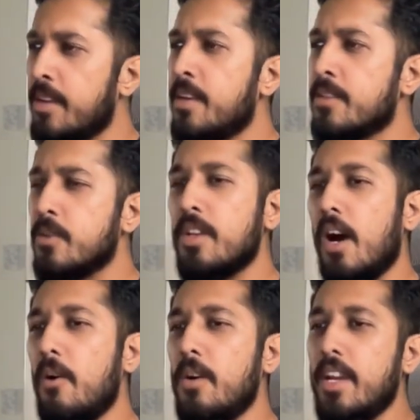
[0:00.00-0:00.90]
So
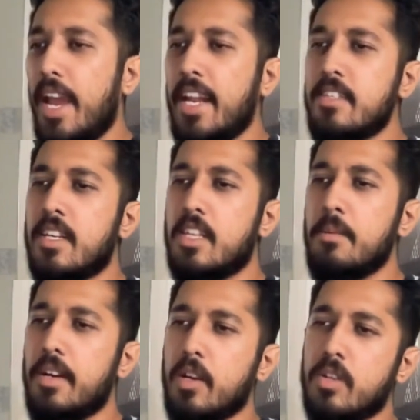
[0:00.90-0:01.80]
now n is nothing
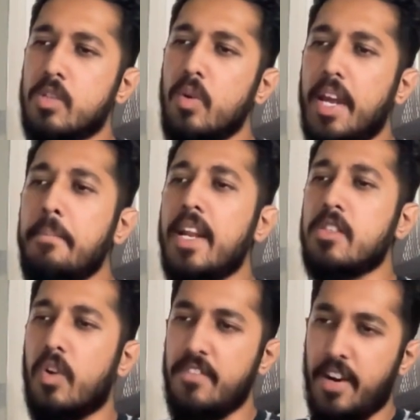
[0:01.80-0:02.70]
but equals to n minus
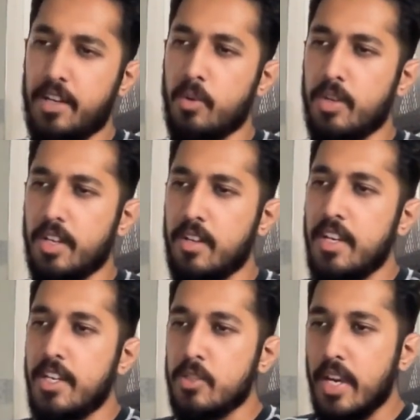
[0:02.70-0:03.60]
1 factorial.
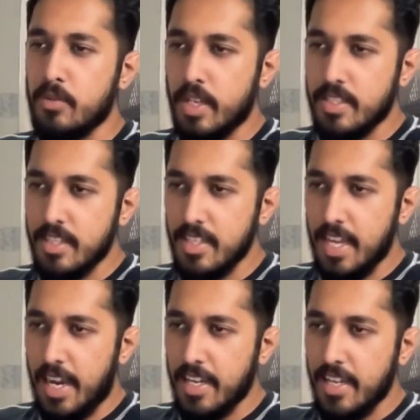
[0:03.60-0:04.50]
So as you can see
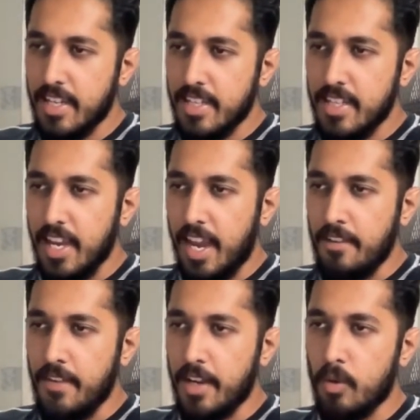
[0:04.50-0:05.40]
that the n
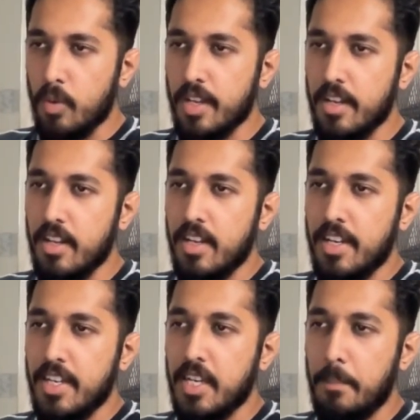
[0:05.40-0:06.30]
factorial
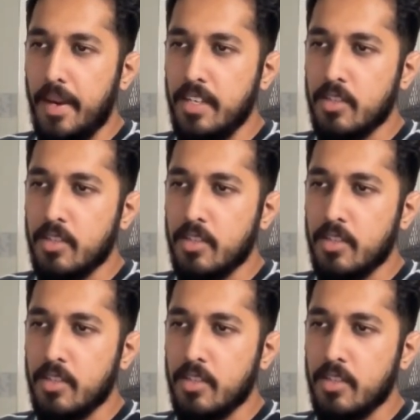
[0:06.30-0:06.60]
depends